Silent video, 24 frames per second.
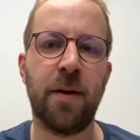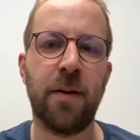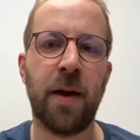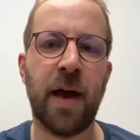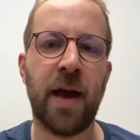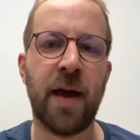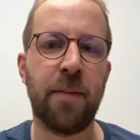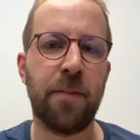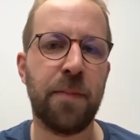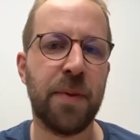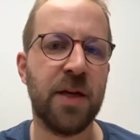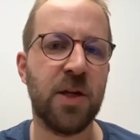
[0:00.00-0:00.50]

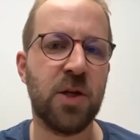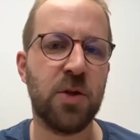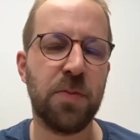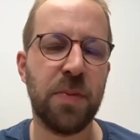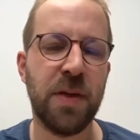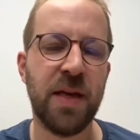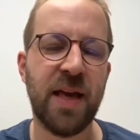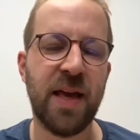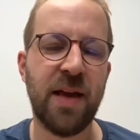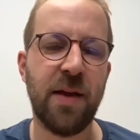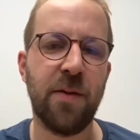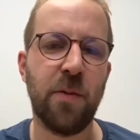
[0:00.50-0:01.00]
and
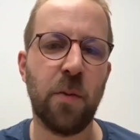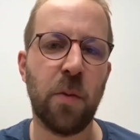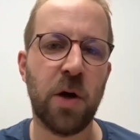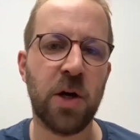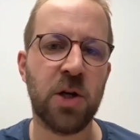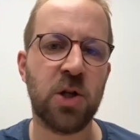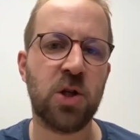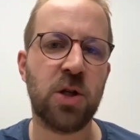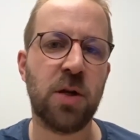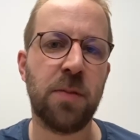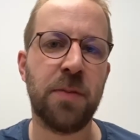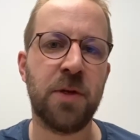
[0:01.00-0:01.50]
PHP
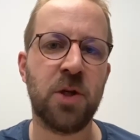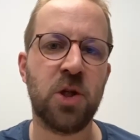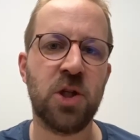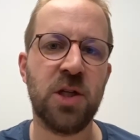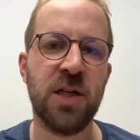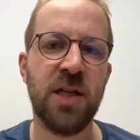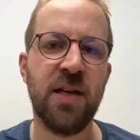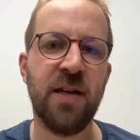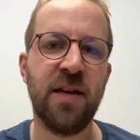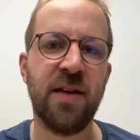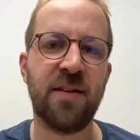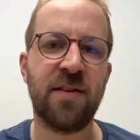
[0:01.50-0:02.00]
virtual
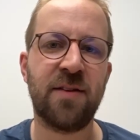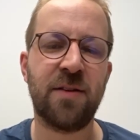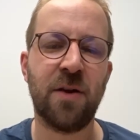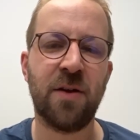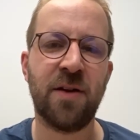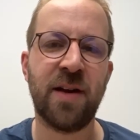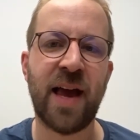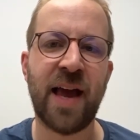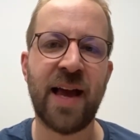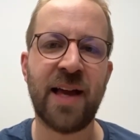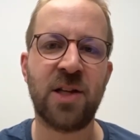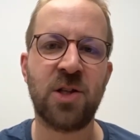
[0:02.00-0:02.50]
machine is
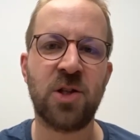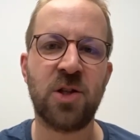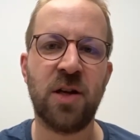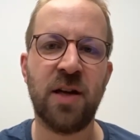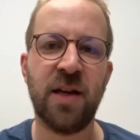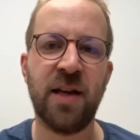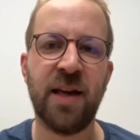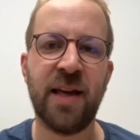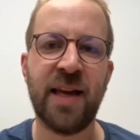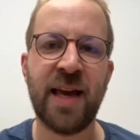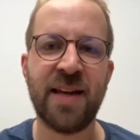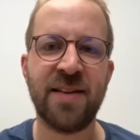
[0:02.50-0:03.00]
not
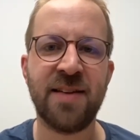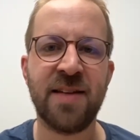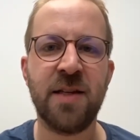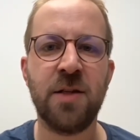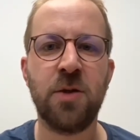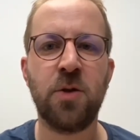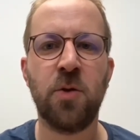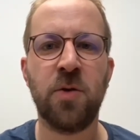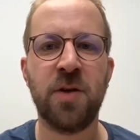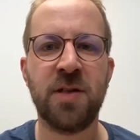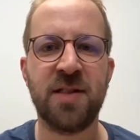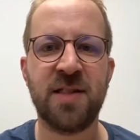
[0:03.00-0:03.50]
actually getting
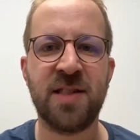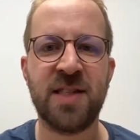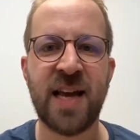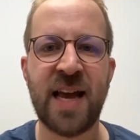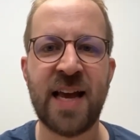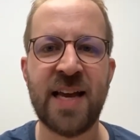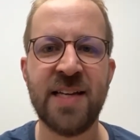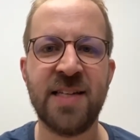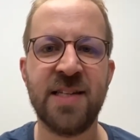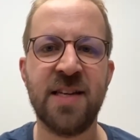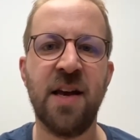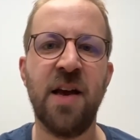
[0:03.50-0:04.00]
to a
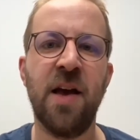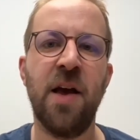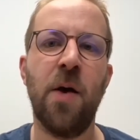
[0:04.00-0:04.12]
state